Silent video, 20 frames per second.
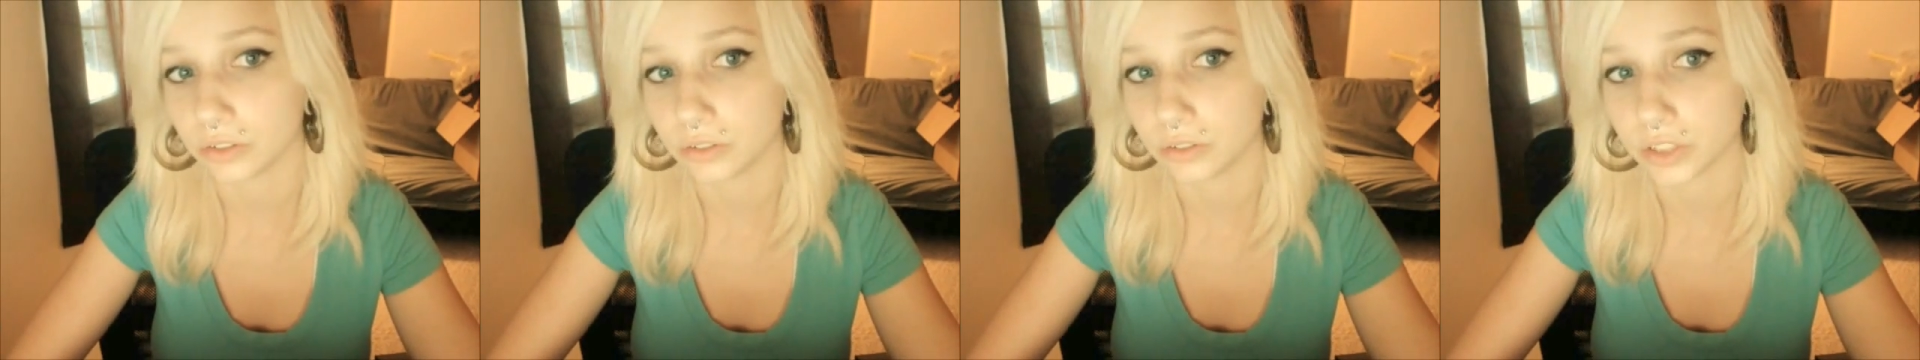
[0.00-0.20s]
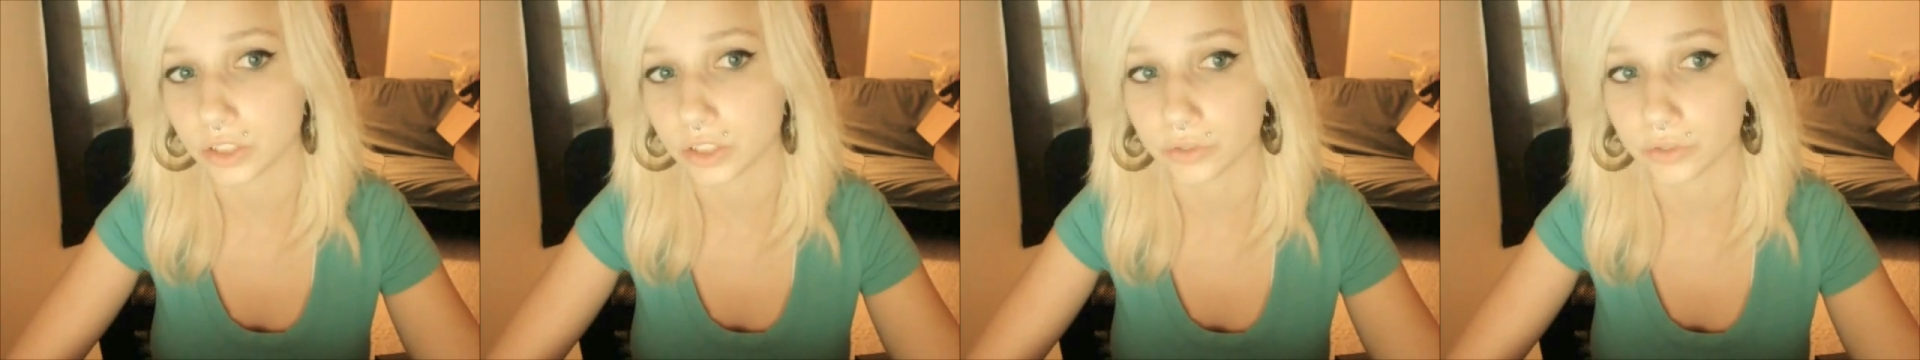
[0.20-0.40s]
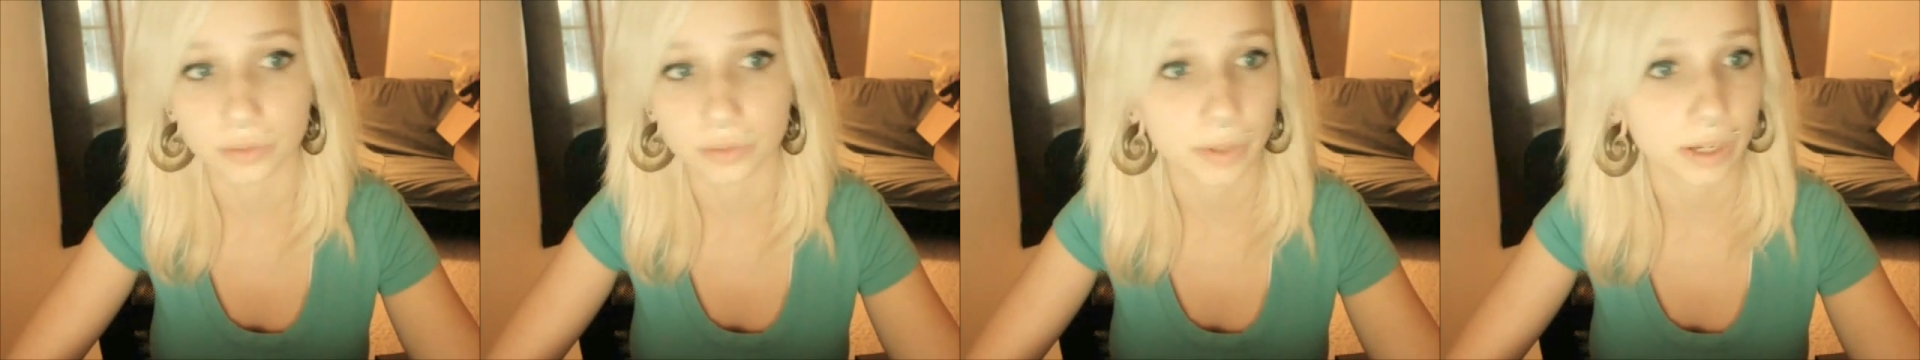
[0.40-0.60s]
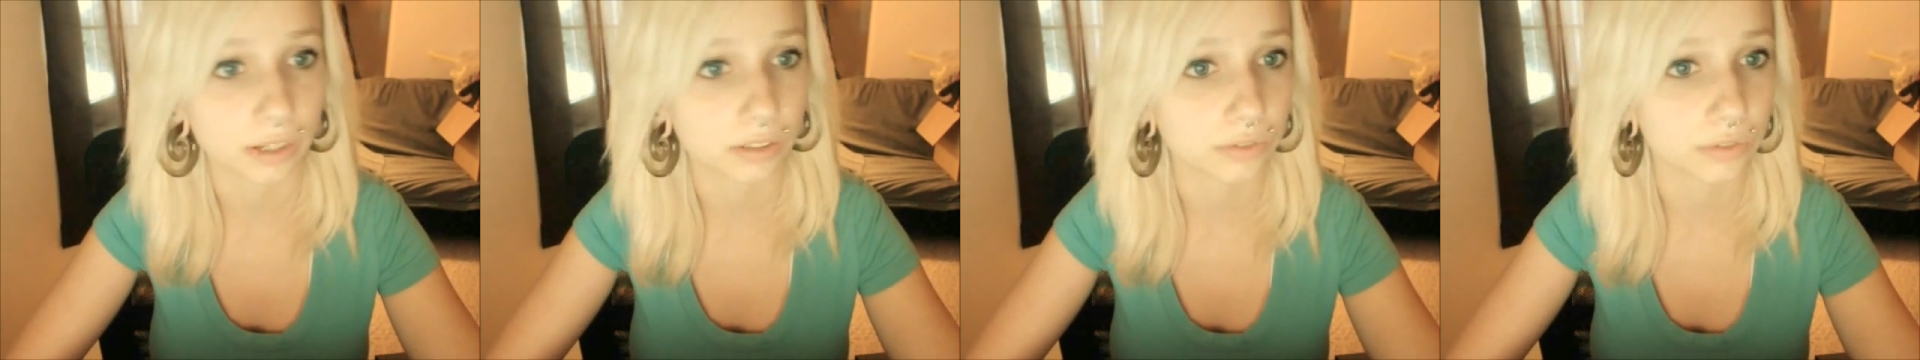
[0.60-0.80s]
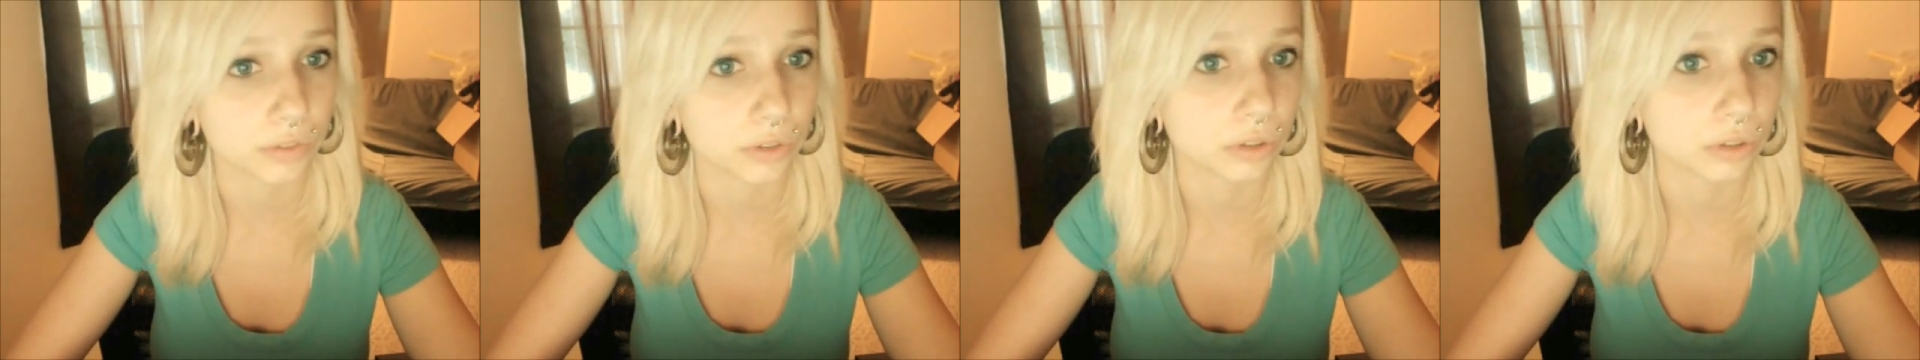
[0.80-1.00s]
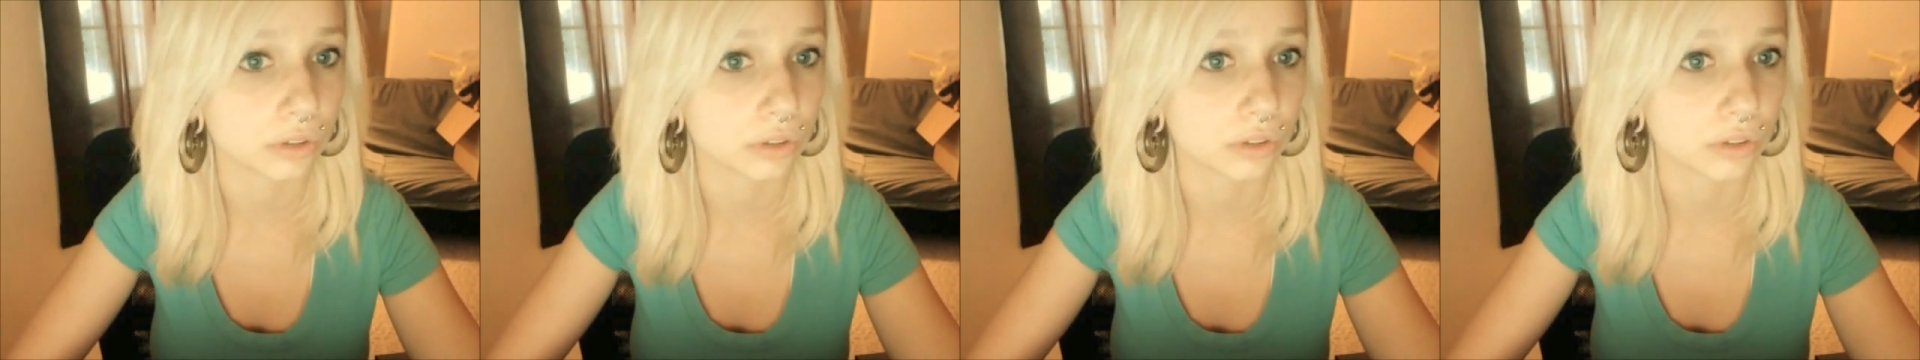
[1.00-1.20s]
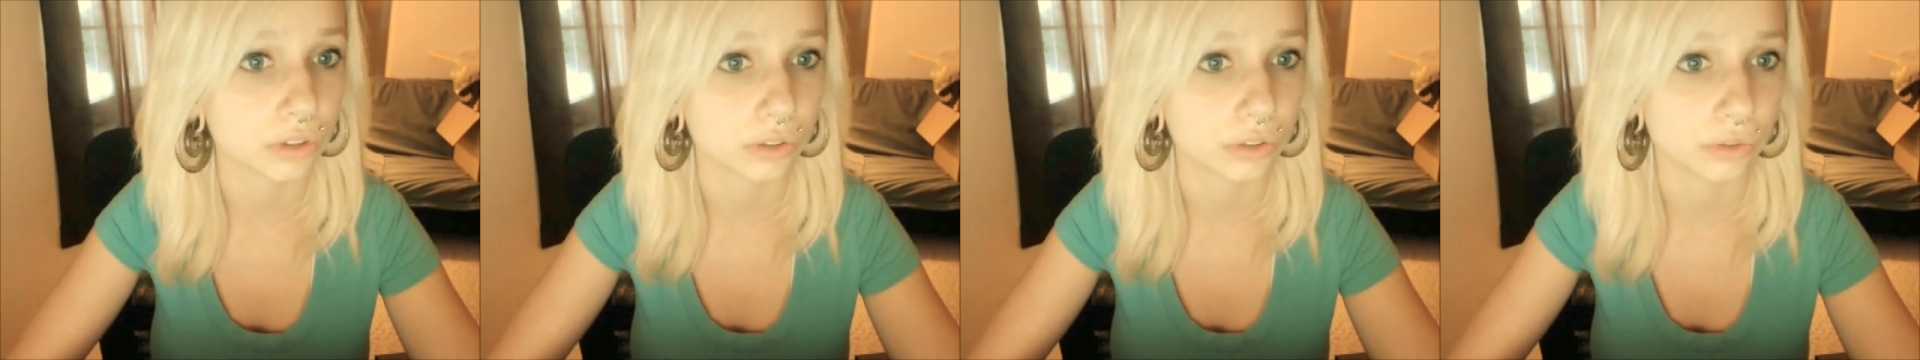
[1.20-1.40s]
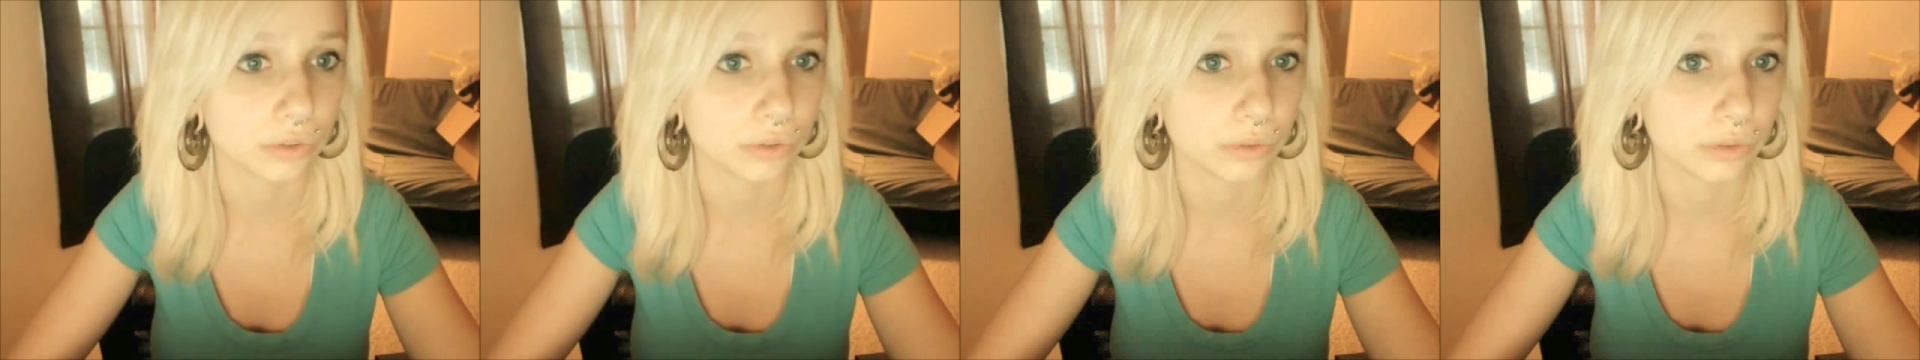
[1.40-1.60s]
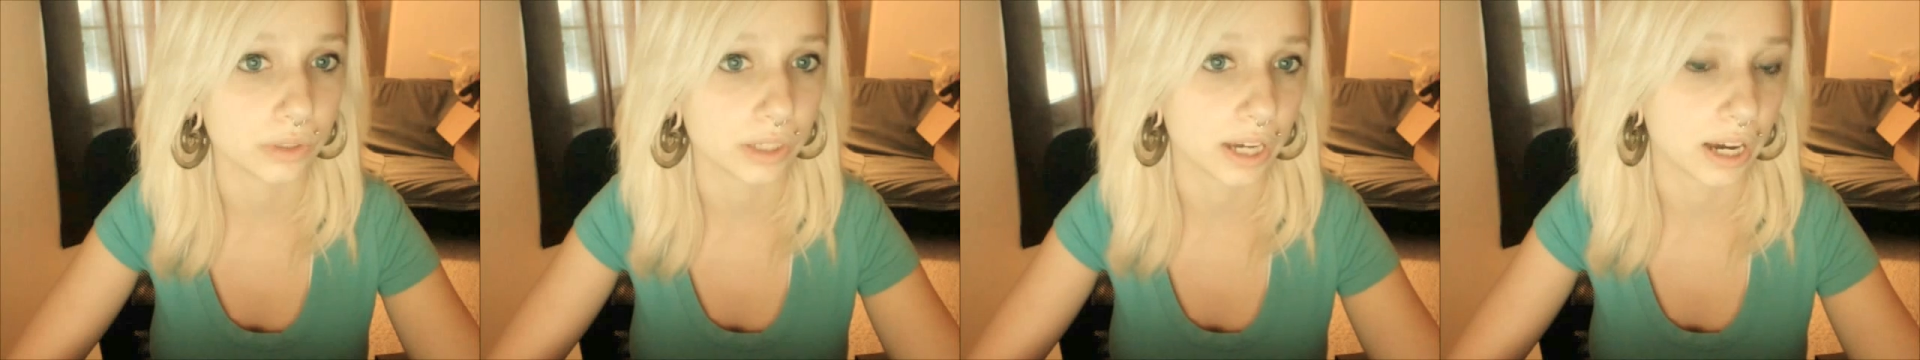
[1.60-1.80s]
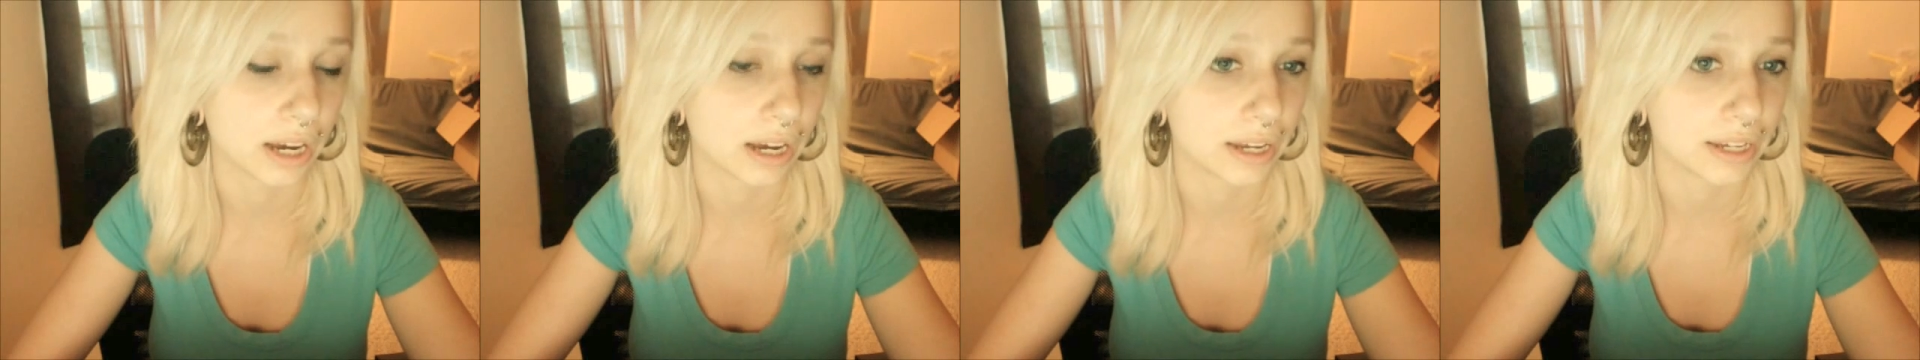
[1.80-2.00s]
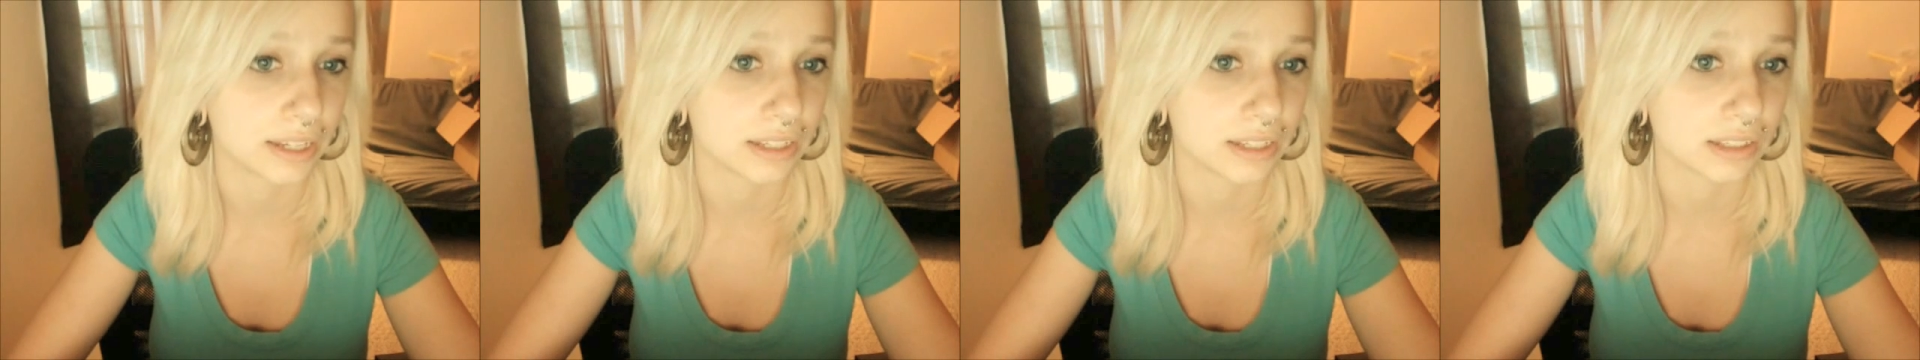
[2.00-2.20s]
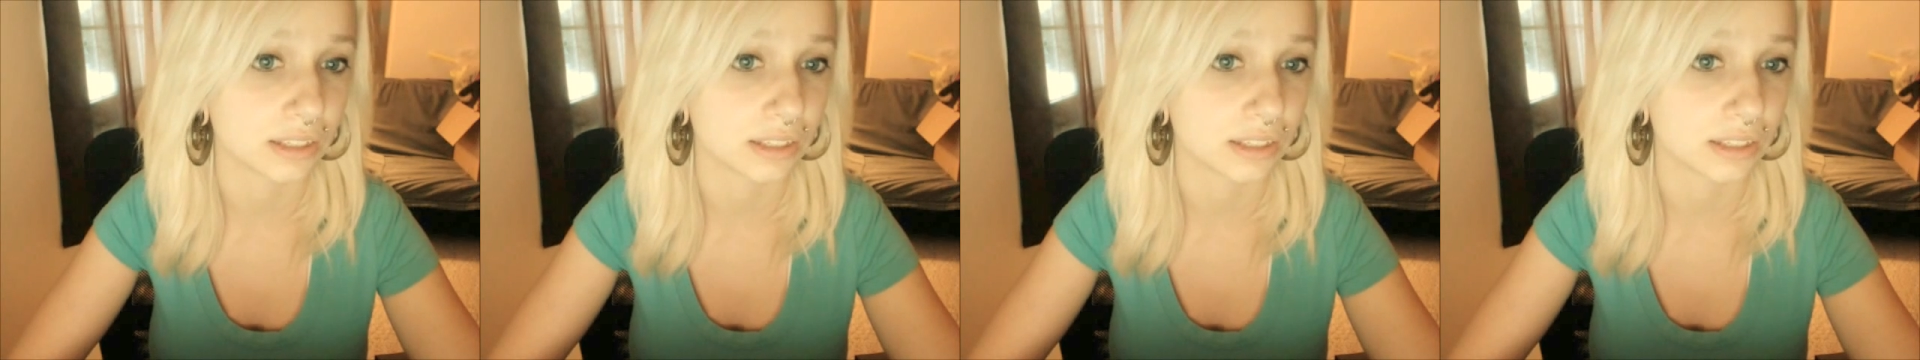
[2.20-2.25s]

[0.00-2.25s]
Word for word: just respectful to the guys,